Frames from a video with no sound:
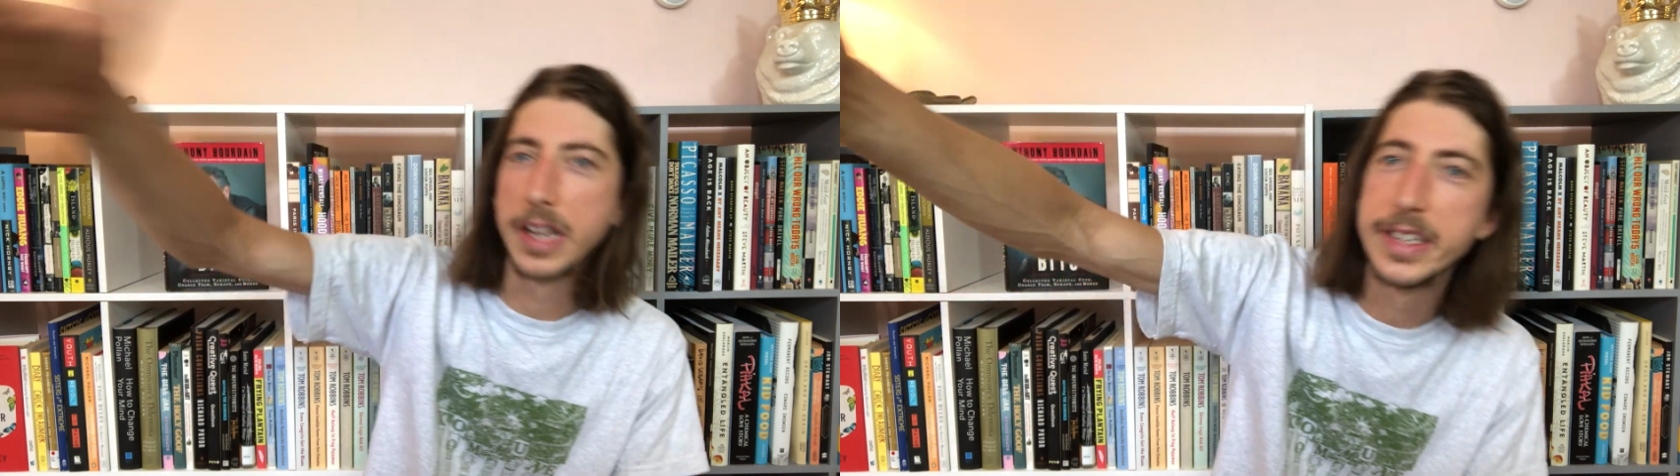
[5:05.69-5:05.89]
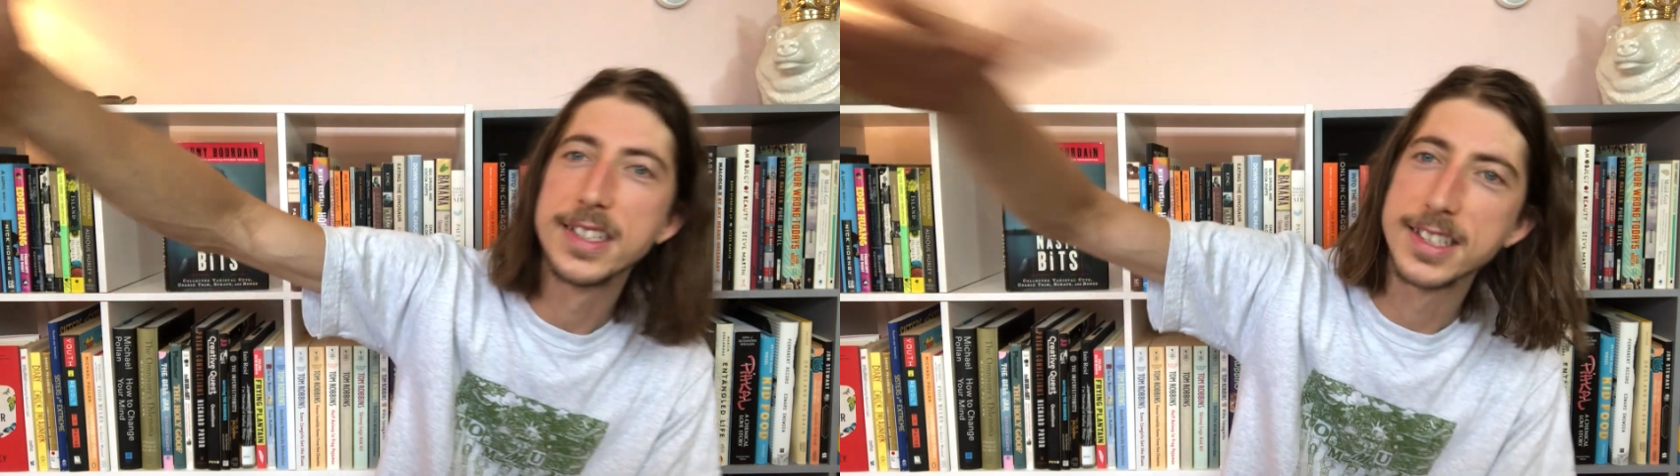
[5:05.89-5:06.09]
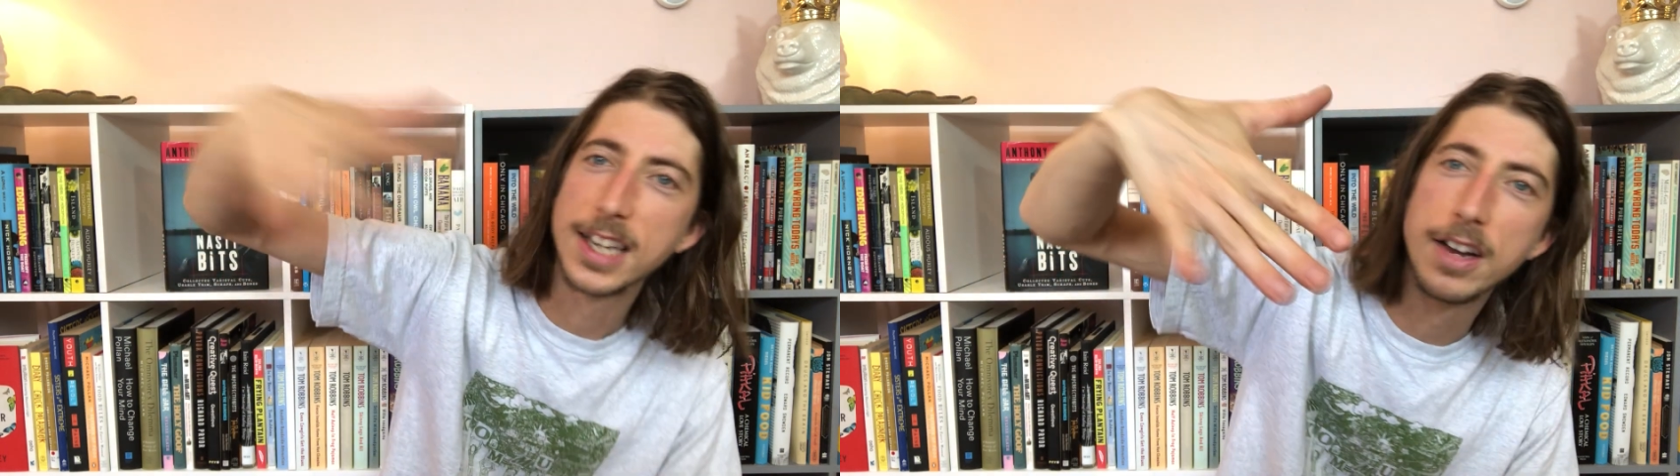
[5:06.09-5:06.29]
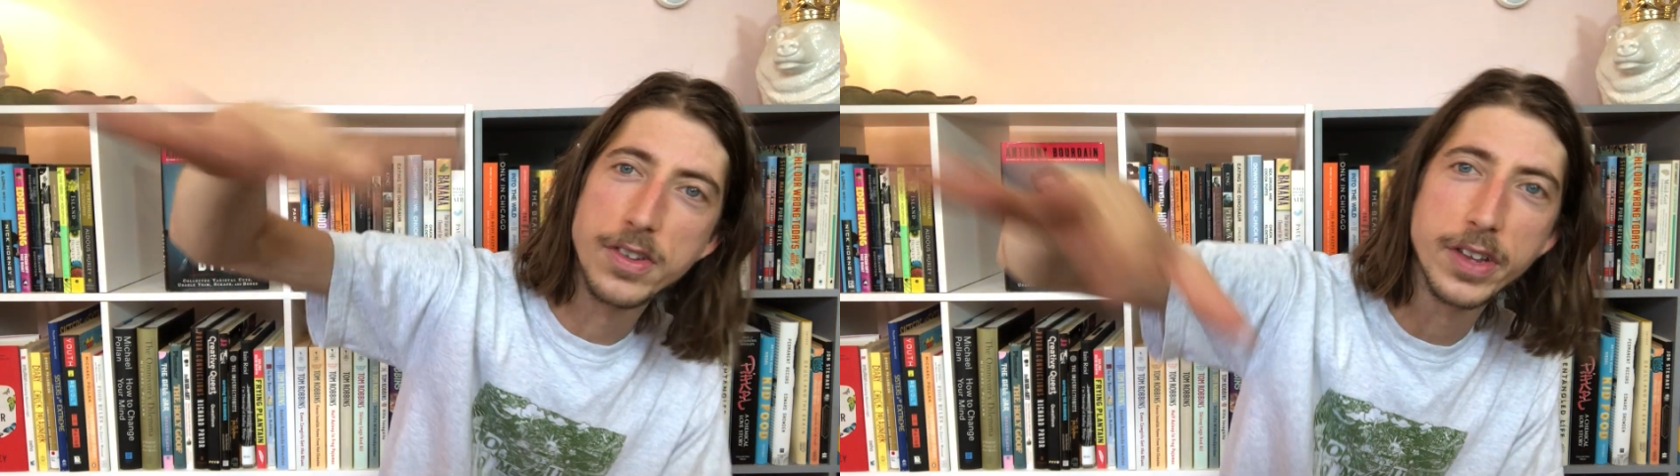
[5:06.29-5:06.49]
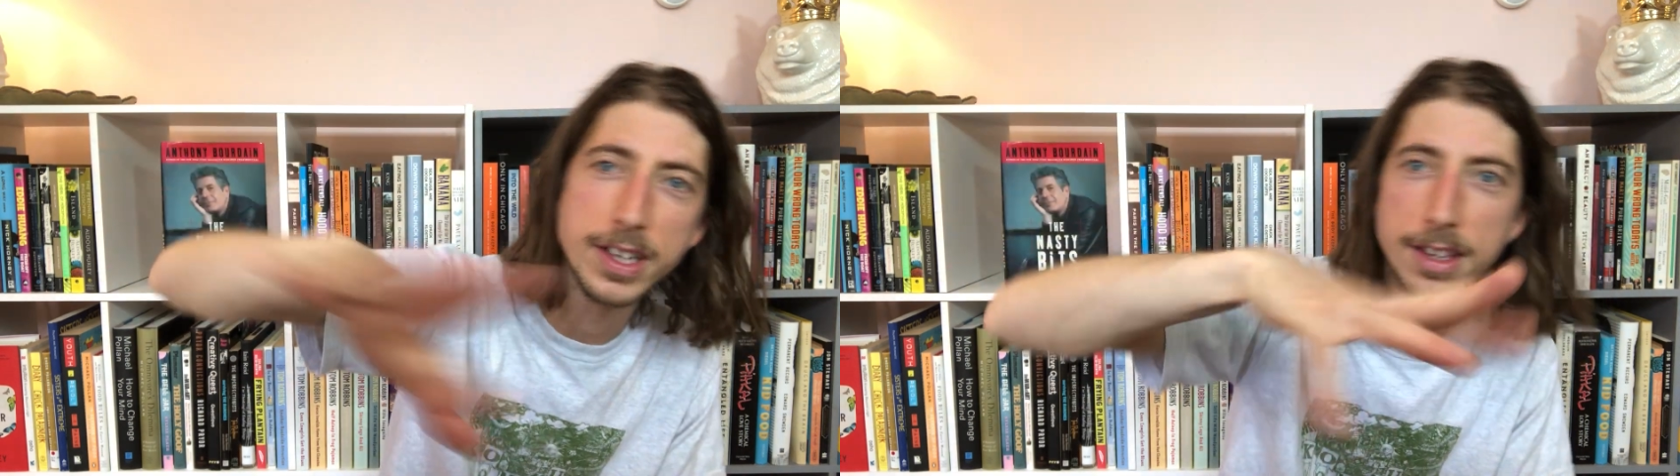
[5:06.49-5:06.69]
lanes and stuff
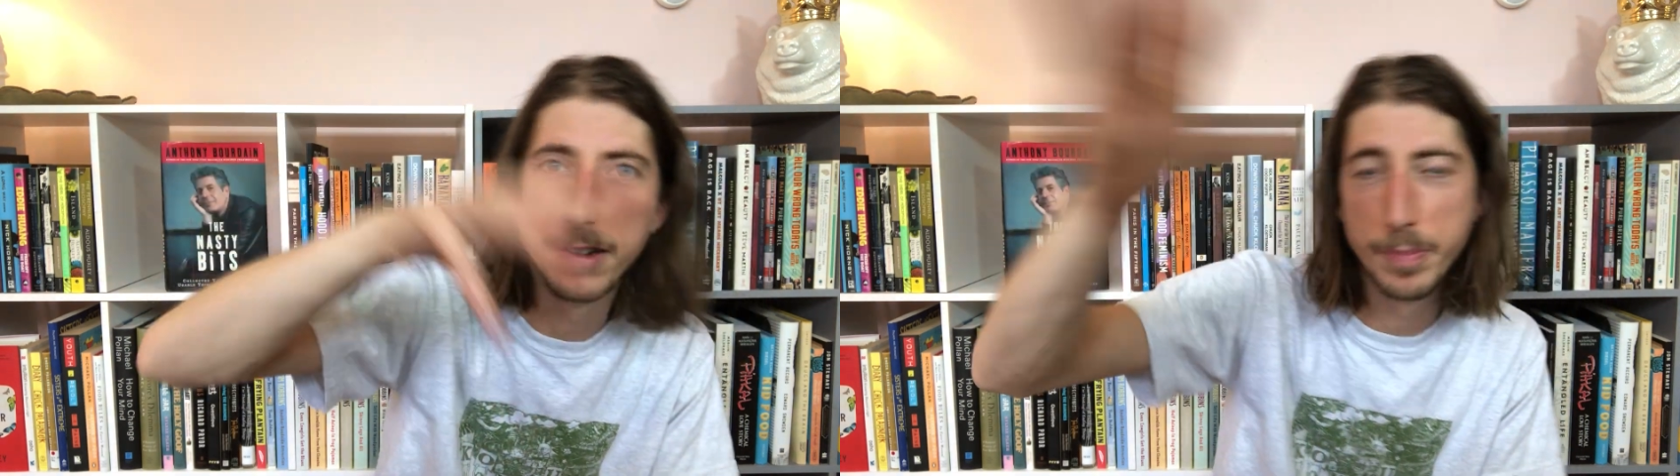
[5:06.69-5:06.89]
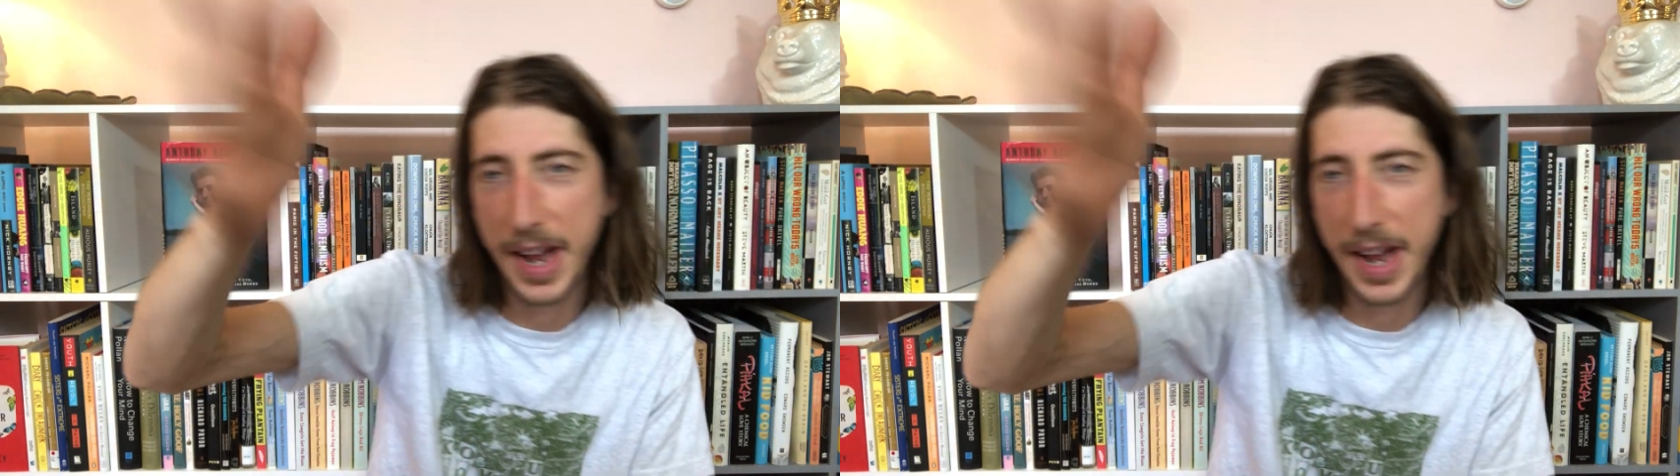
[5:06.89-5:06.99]
and like the